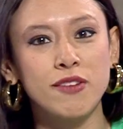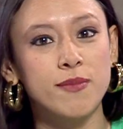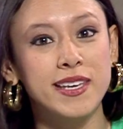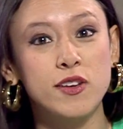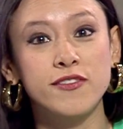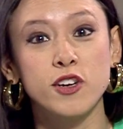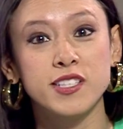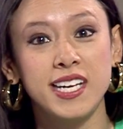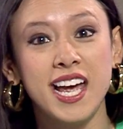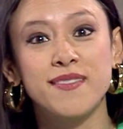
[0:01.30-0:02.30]
from the
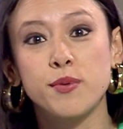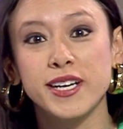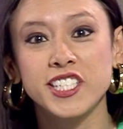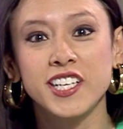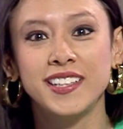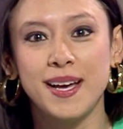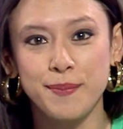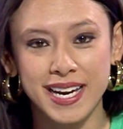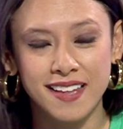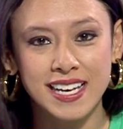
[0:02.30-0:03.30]
University of British
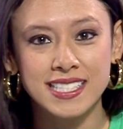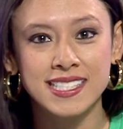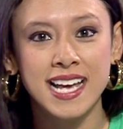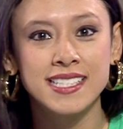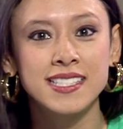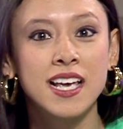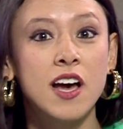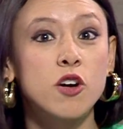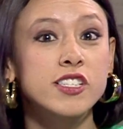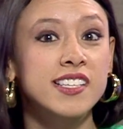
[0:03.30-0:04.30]
Columbia that says
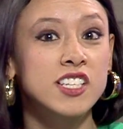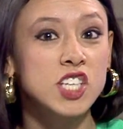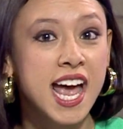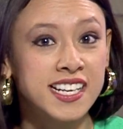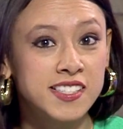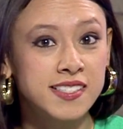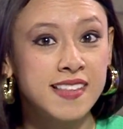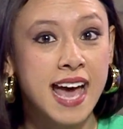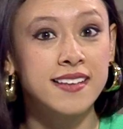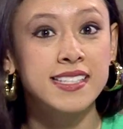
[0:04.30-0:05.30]
or suggests
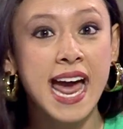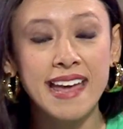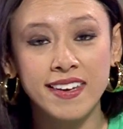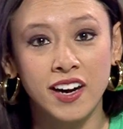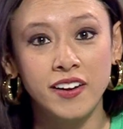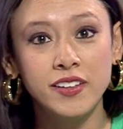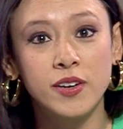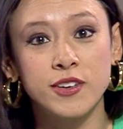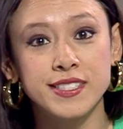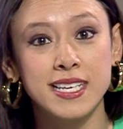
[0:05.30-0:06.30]
that Tylenol,
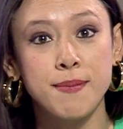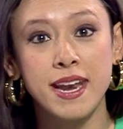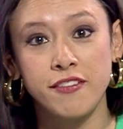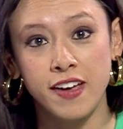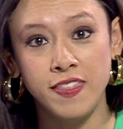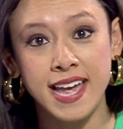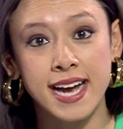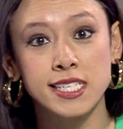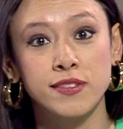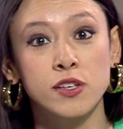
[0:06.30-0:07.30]
or acetaminophen, the
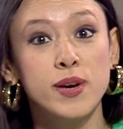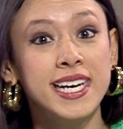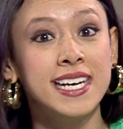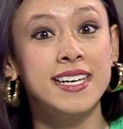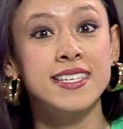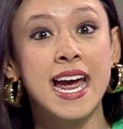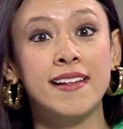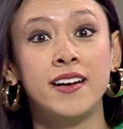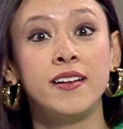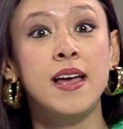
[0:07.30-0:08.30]
active ingredient in
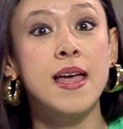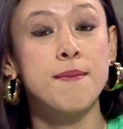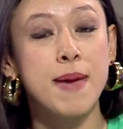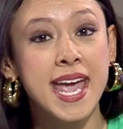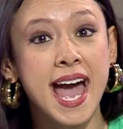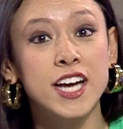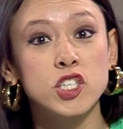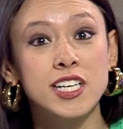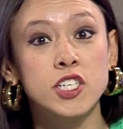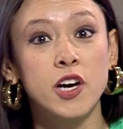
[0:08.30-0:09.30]
Tylenol, may
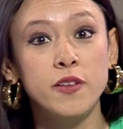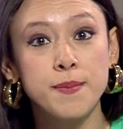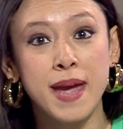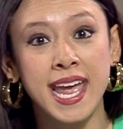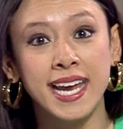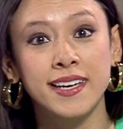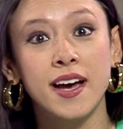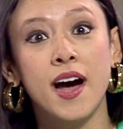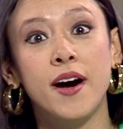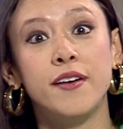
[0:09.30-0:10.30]
actually dull the pain
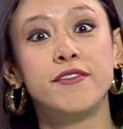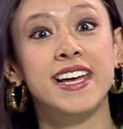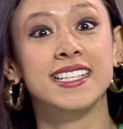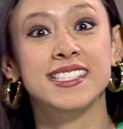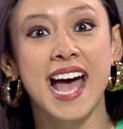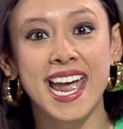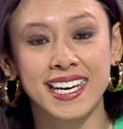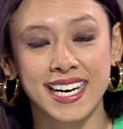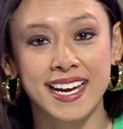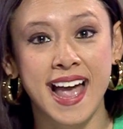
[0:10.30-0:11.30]
of
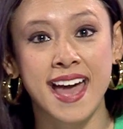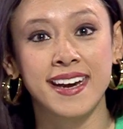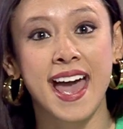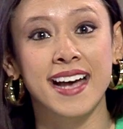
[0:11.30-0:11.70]
anxiety and